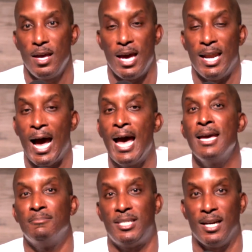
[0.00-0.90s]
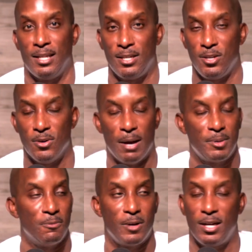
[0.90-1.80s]
And I am telling you, I'm
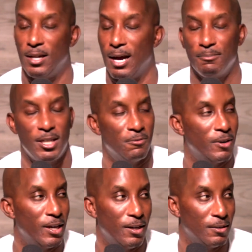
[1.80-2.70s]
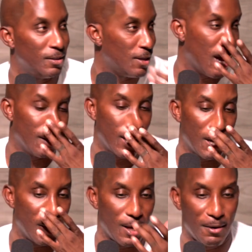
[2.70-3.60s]
getting ready. To, I'm getting ready to. Uh,
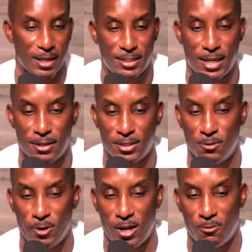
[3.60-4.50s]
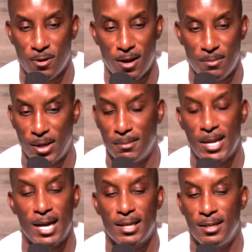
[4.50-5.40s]
I, I said I was getting ready to run, but I'm
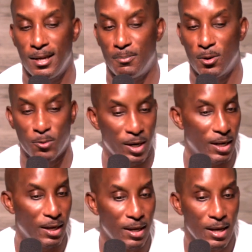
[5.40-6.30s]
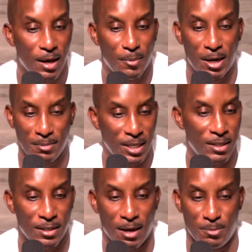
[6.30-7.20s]
not getting up and running but I'm
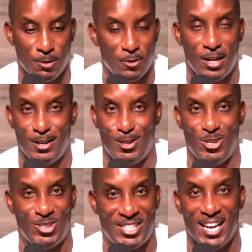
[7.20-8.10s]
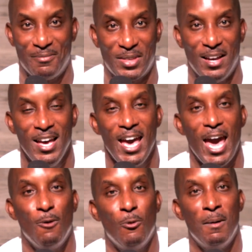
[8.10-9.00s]
getting I'm getting ready to do something.
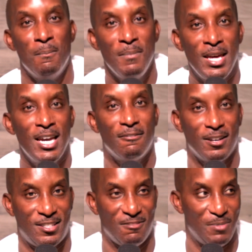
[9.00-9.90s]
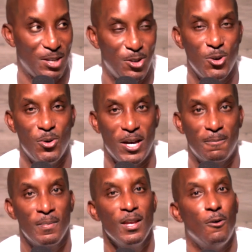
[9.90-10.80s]
And what many of us have been doing,
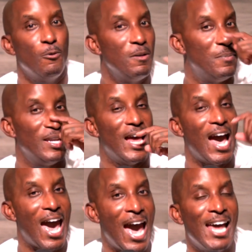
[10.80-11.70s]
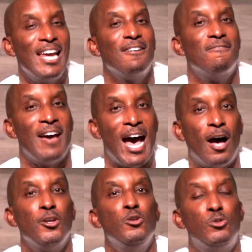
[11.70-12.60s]
we've been adding
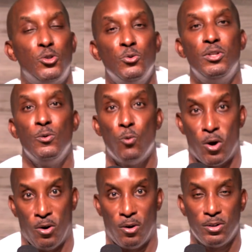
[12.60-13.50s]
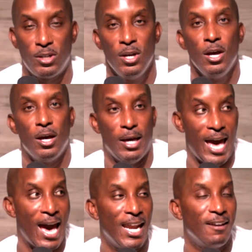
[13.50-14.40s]
value to the world,
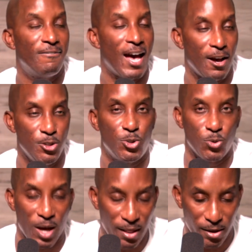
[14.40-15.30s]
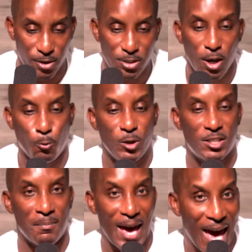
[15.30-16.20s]
adding value to others with
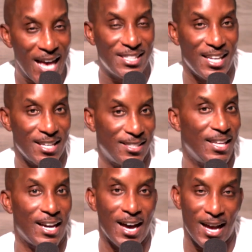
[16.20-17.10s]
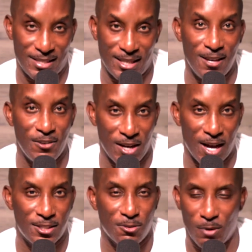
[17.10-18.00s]
some assets that God's given
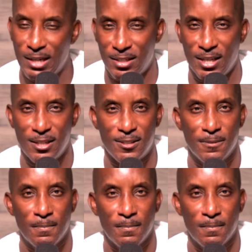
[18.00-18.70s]
us. Watch this.